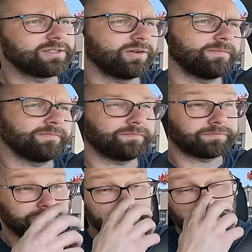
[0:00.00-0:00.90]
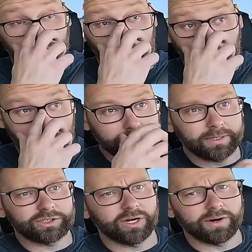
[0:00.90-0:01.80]
So uh,
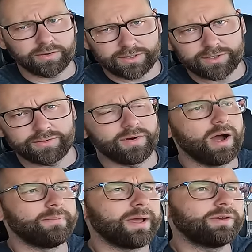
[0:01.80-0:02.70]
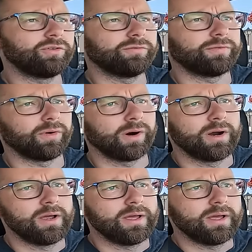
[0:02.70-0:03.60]
big shout out to uh, Pedro for
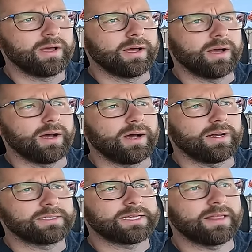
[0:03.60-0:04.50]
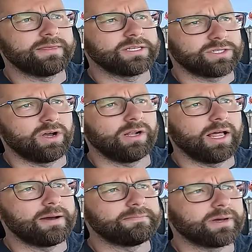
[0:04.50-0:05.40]
uh, setting this all
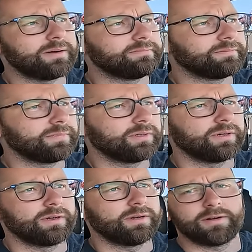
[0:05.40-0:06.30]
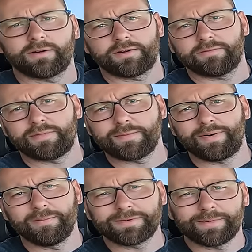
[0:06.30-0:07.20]
up. I'm pretty
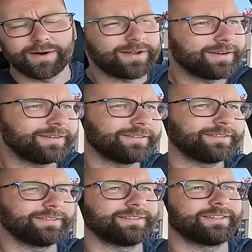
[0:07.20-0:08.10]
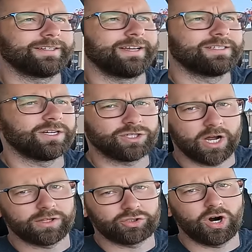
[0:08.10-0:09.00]
pumped about it. So I just
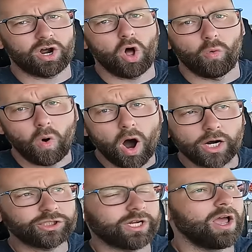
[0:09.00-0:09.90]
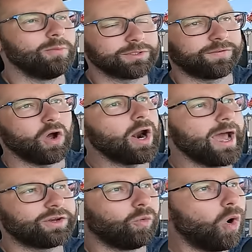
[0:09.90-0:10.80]
got the truck all washed. I almost forgot I
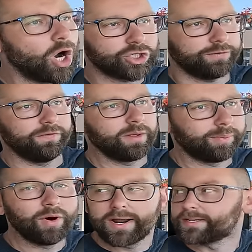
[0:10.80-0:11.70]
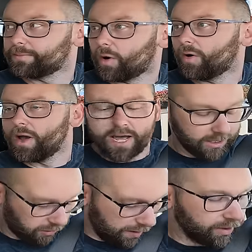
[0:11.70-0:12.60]
had to wash it for the parade tomorrow.
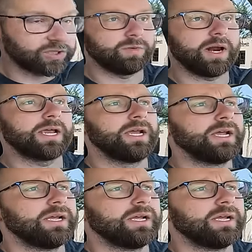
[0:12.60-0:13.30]
That's why I'm all sweaty.